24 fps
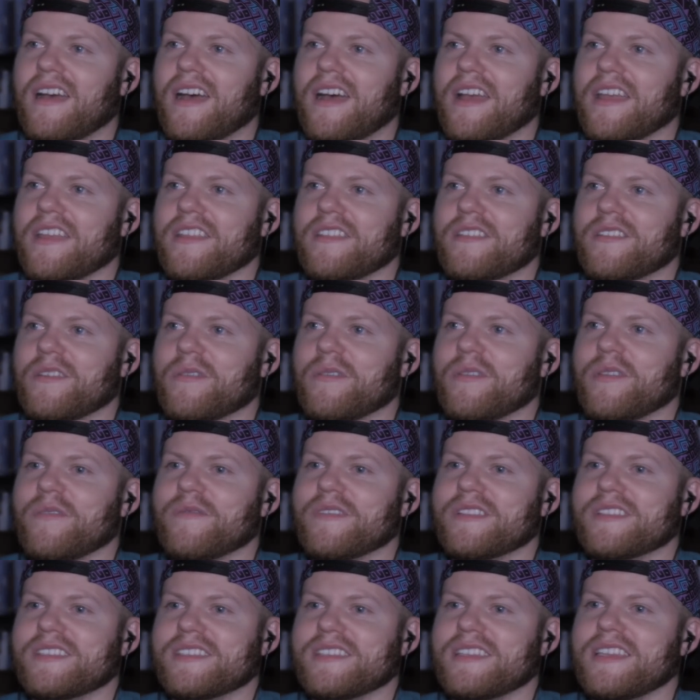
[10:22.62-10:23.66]
I don't
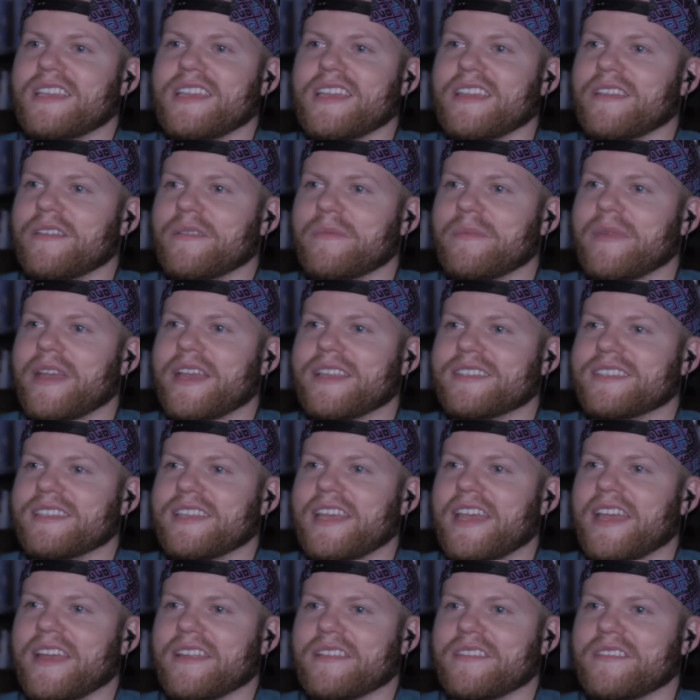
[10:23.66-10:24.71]
even see him as an
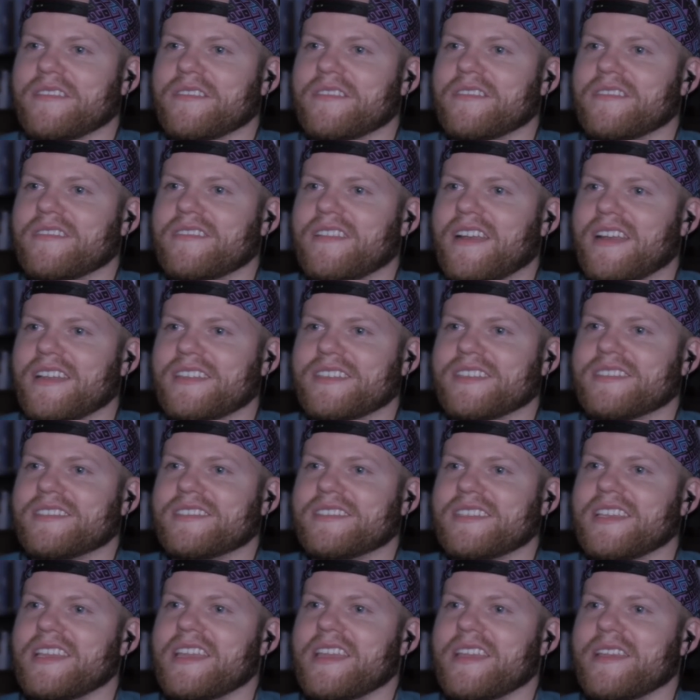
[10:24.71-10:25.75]
actor. I just
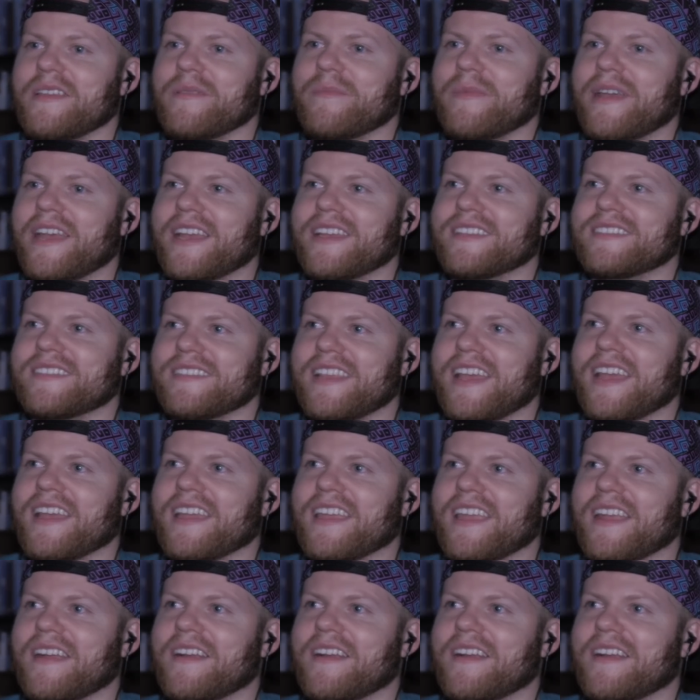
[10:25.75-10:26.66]
see him as that